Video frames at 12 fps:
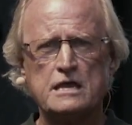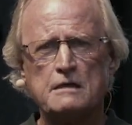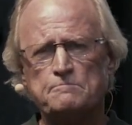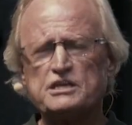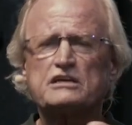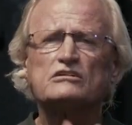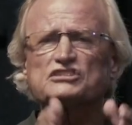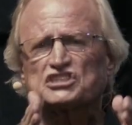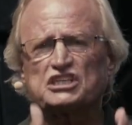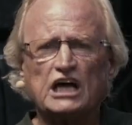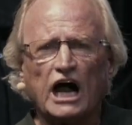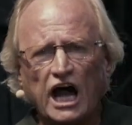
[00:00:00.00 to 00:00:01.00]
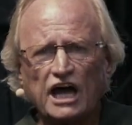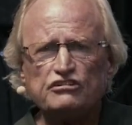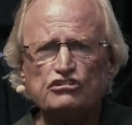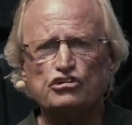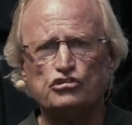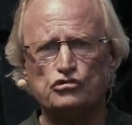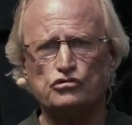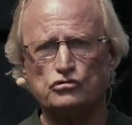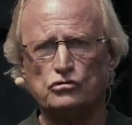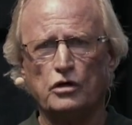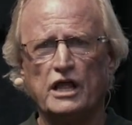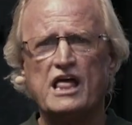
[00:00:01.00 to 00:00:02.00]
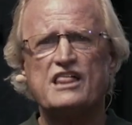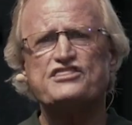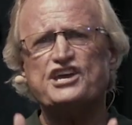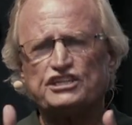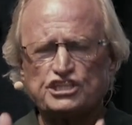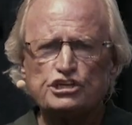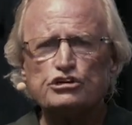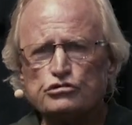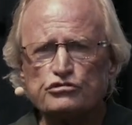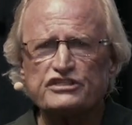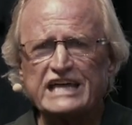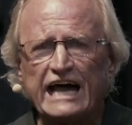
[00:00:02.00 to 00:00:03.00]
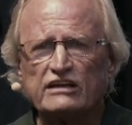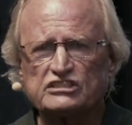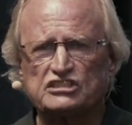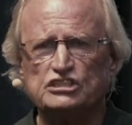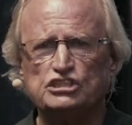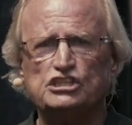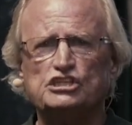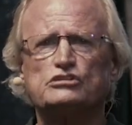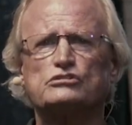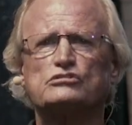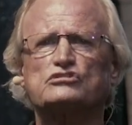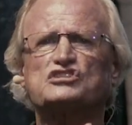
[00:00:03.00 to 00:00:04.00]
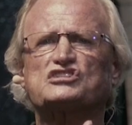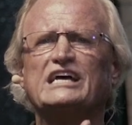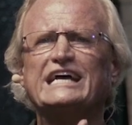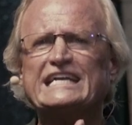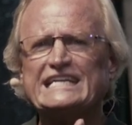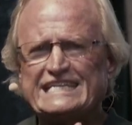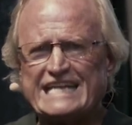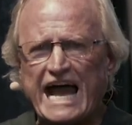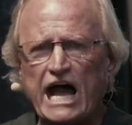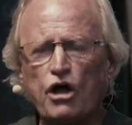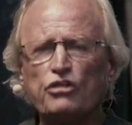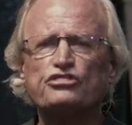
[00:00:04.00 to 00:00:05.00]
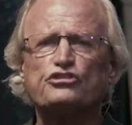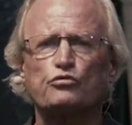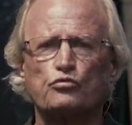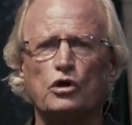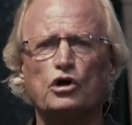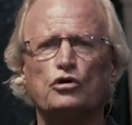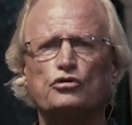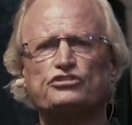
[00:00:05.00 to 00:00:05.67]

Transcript: because God knew that 2,000 years down the road,